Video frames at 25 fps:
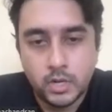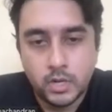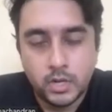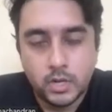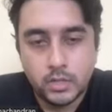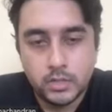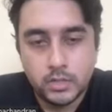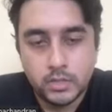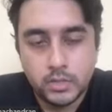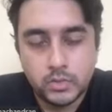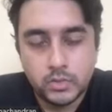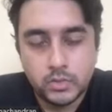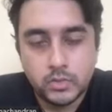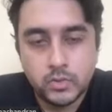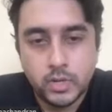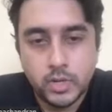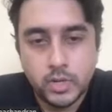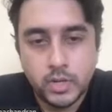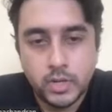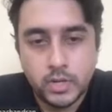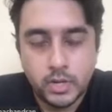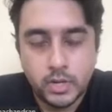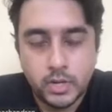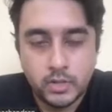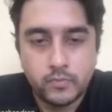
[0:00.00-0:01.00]
just to
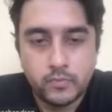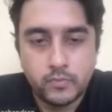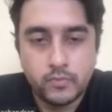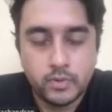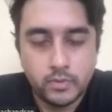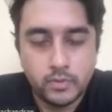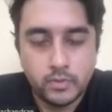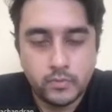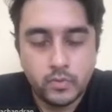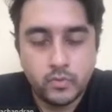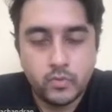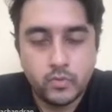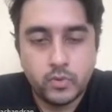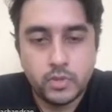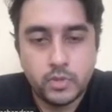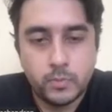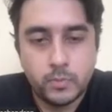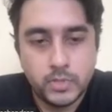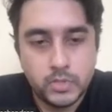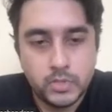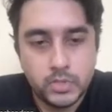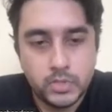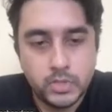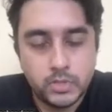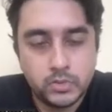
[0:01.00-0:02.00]
reiterate, we want the
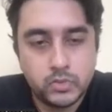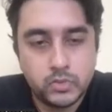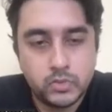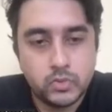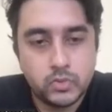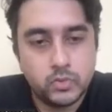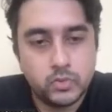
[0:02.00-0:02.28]
machines